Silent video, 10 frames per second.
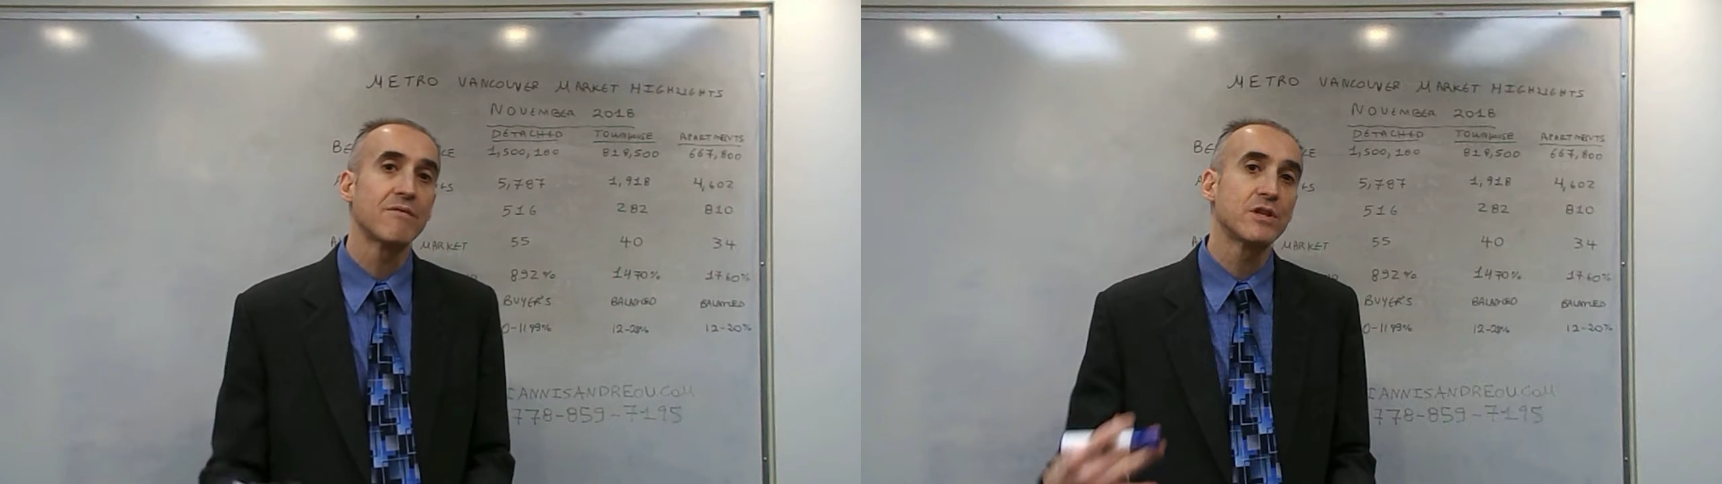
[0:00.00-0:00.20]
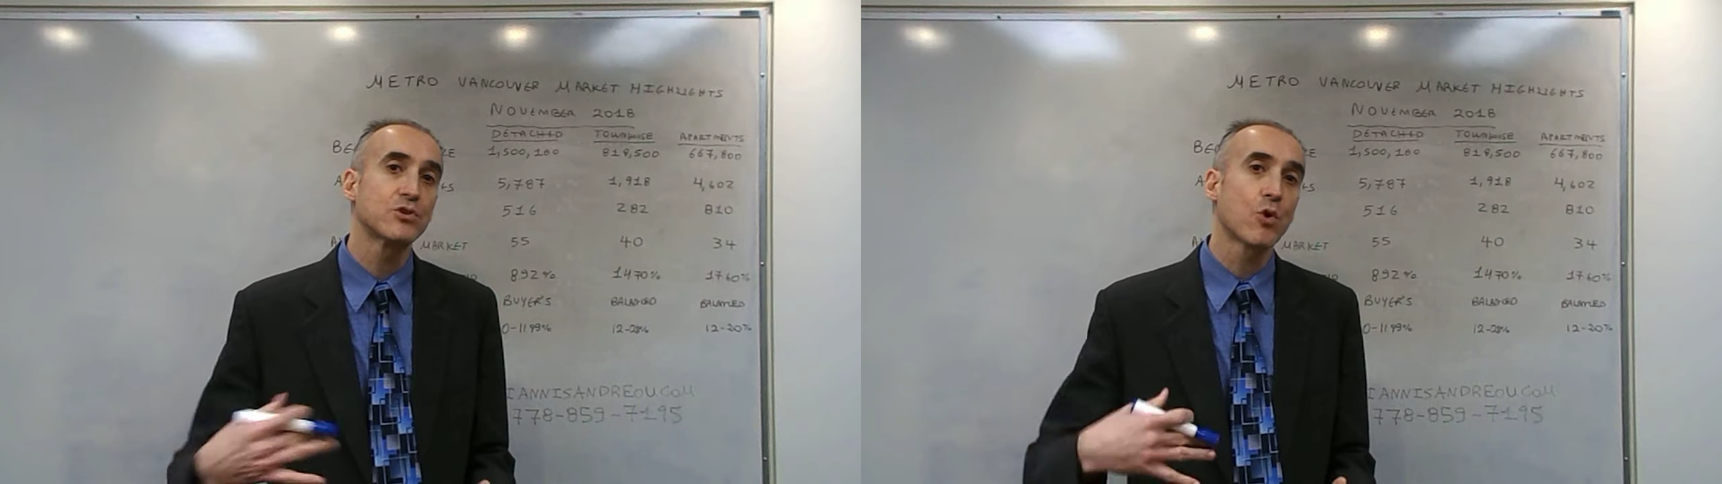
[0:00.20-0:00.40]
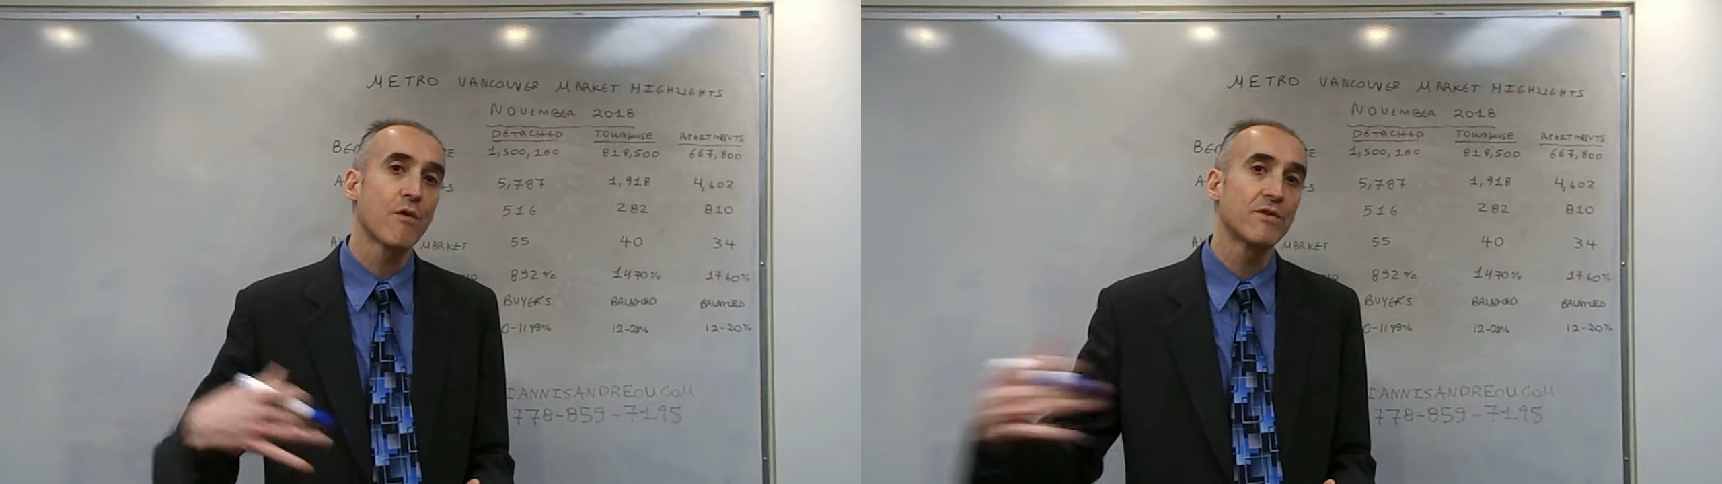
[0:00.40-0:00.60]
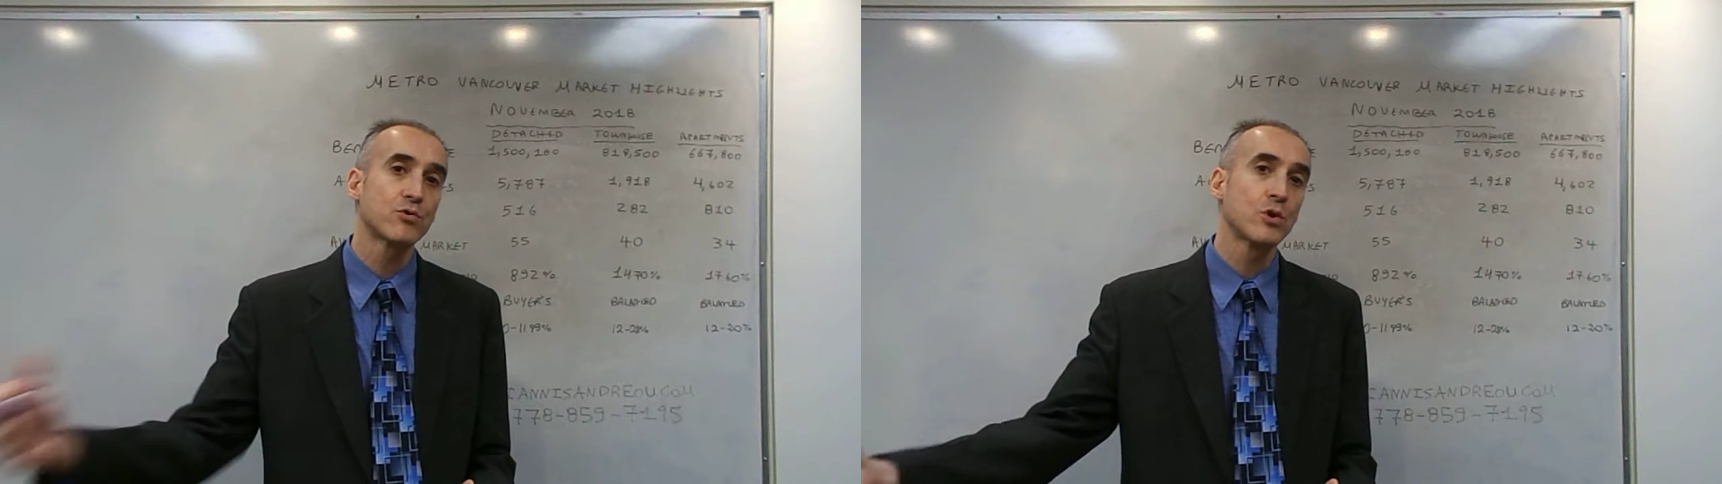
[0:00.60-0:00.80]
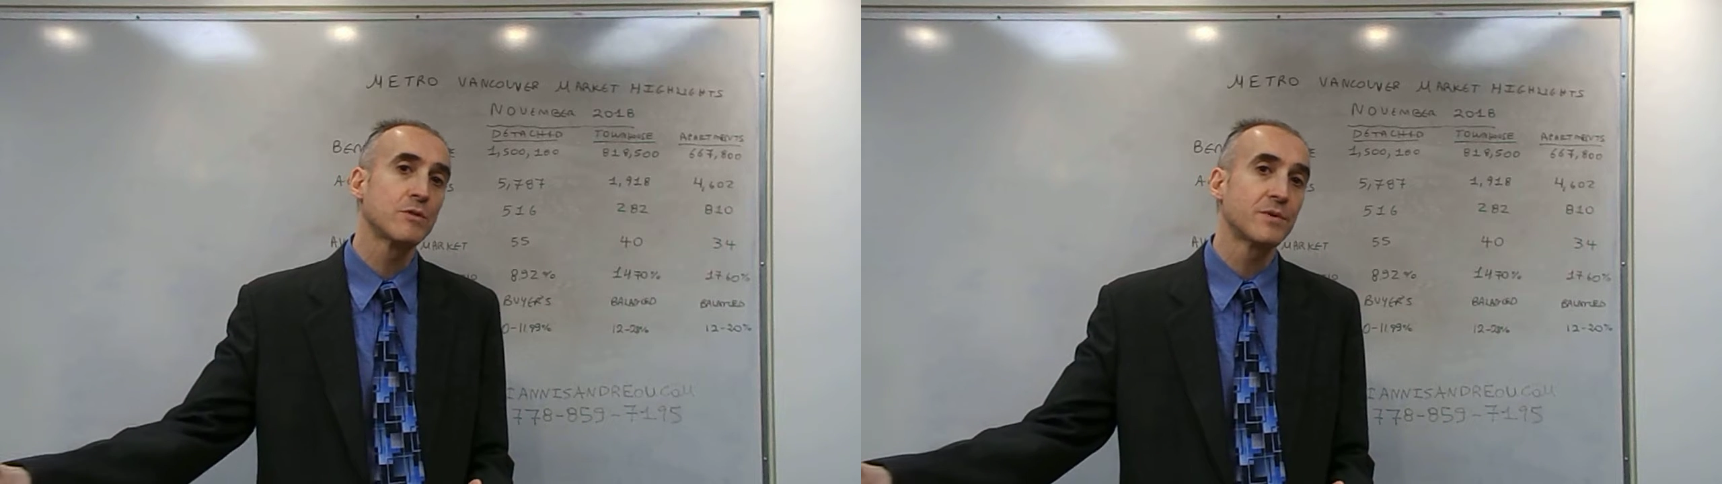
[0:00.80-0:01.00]
If it is over
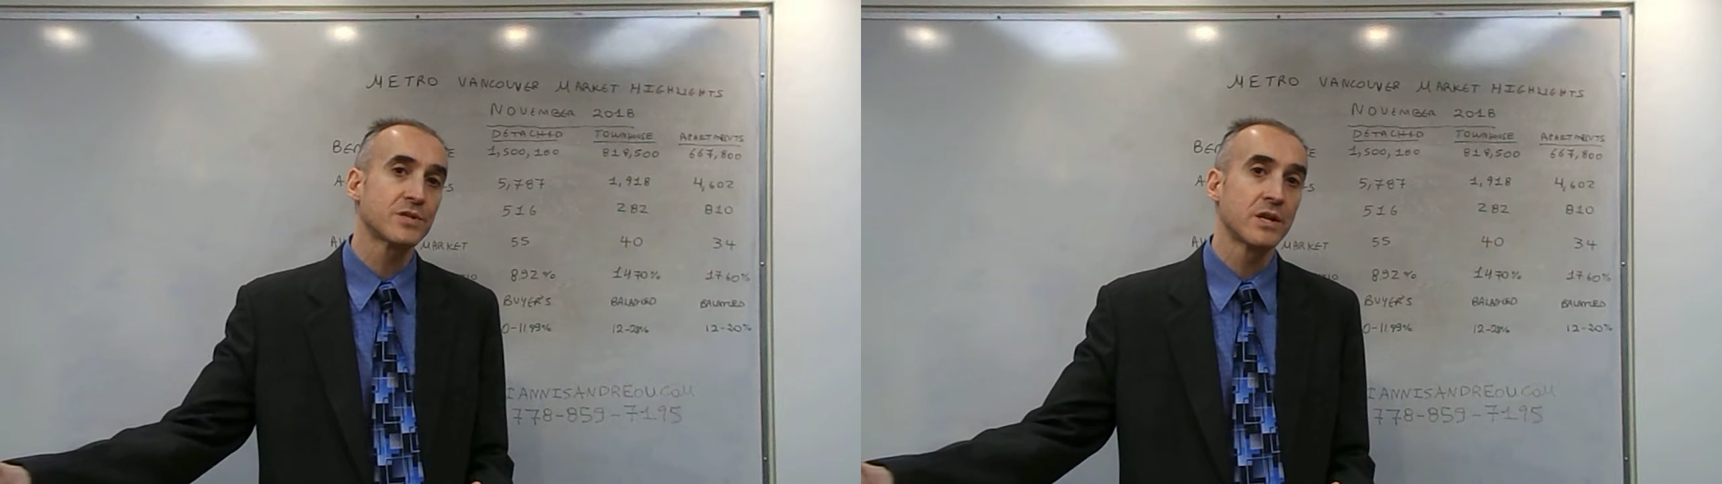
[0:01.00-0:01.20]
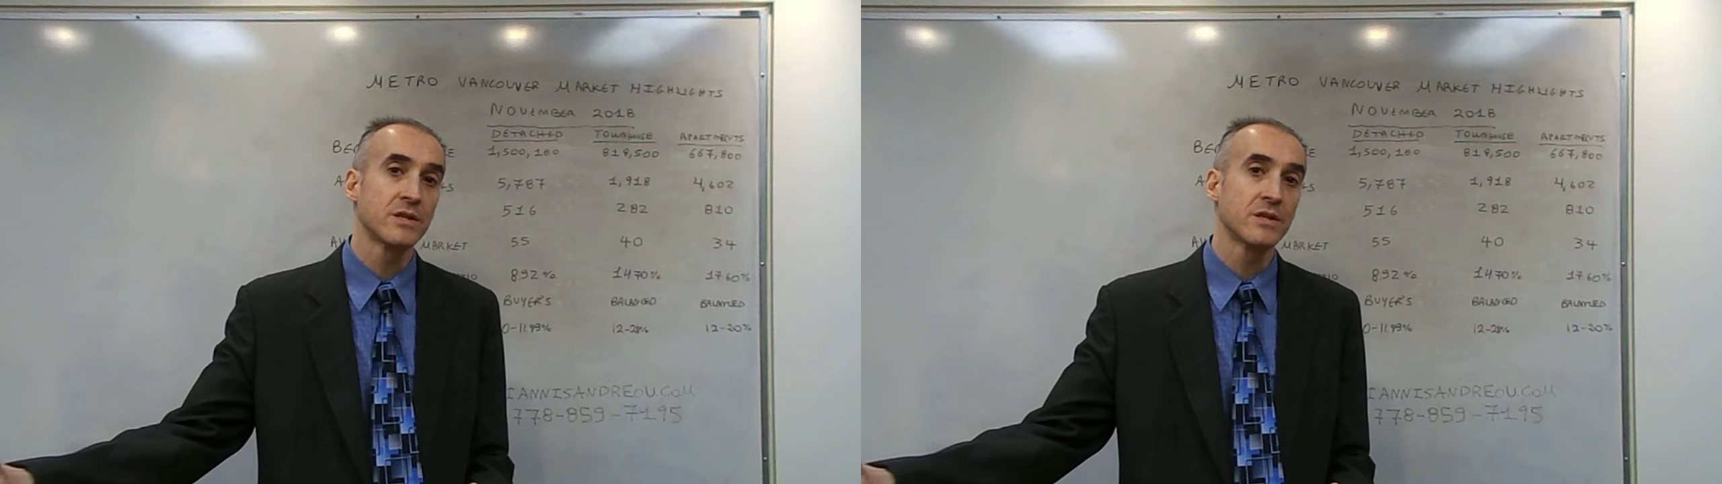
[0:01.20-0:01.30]
20%,